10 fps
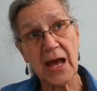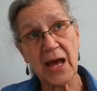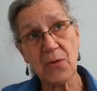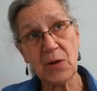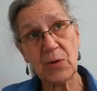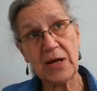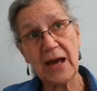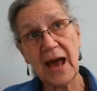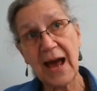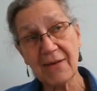And when
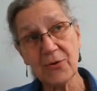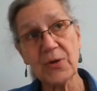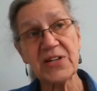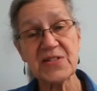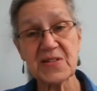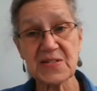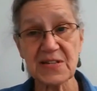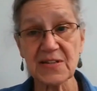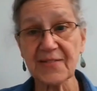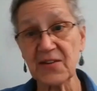we have her in
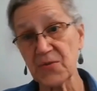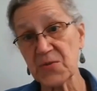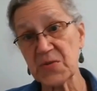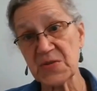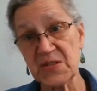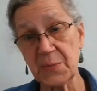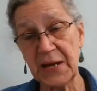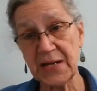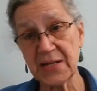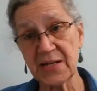assisted living versus
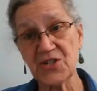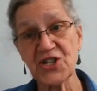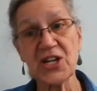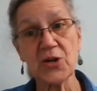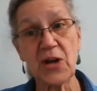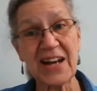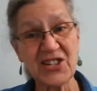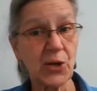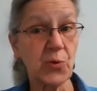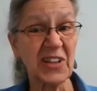independent, she can
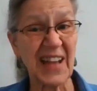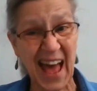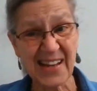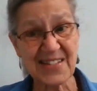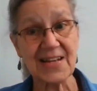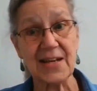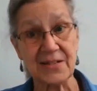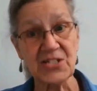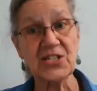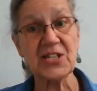actually relax
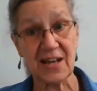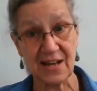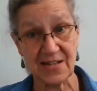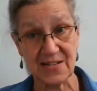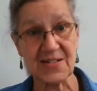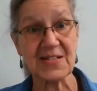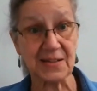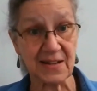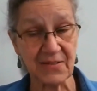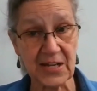into
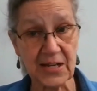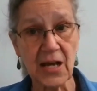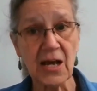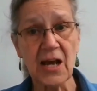assisted living